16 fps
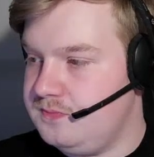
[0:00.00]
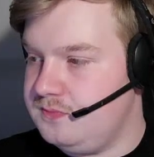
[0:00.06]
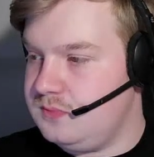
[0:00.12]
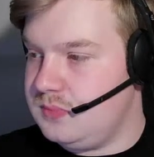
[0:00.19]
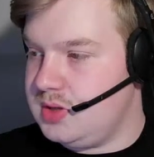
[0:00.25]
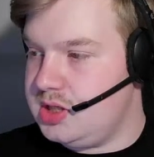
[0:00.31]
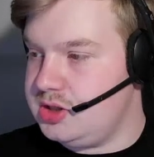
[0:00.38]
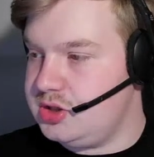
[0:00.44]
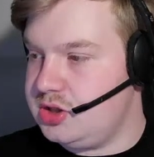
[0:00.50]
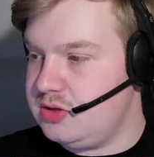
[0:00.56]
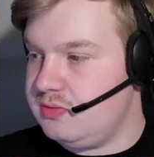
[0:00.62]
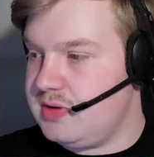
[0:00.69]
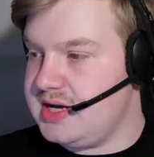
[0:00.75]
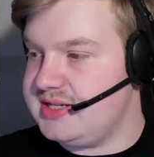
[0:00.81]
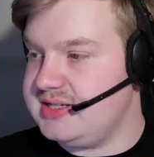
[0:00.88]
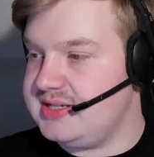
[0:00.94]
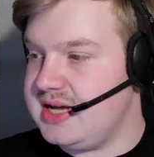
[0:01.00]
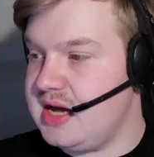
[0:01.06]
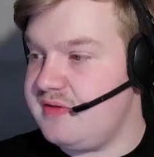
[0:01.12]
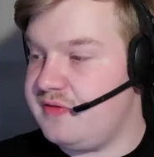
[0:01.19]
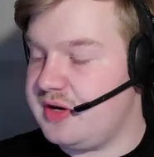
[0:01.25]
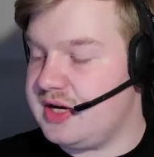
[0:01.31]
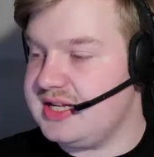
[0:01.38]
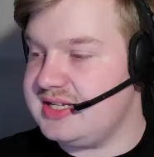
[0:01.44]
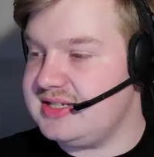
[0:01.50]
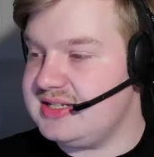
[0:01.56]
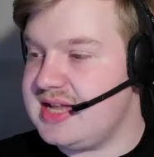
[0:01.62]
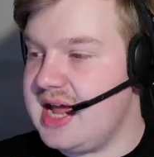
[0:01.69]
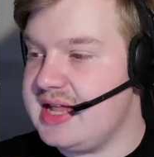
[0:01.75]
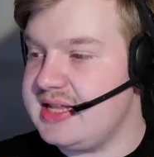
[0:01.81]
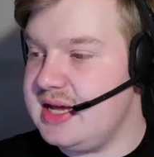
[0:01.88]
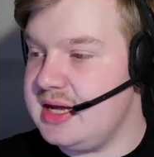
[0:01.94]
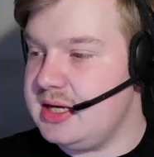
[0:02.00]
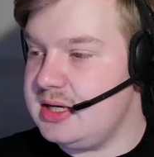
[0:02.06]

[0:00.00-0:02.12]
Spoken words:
Right to the right side for Castagna.